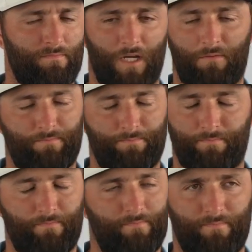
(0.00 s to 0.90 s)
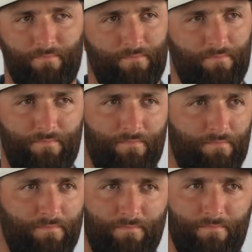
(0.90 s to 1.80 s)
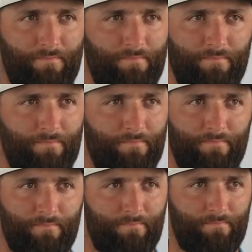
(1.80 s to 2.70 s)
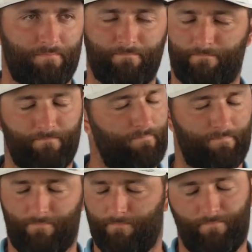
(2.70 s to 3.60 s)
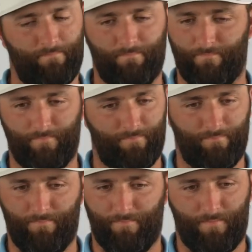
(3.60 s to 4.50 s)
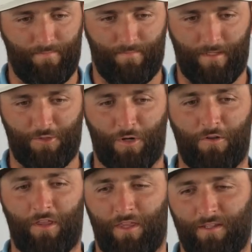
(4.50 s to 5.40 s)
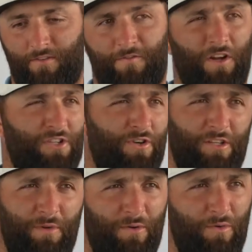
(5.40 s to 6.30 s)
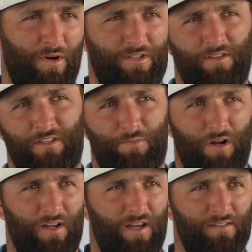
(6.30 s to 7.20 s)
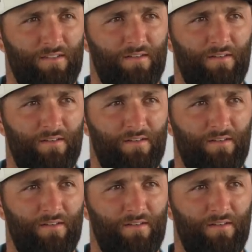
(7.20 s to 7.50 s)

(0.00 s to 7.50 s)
in terms of, you know, if I miss this or make, no. You think it's important? It's one of the things that frustrates me about watching this broadcast.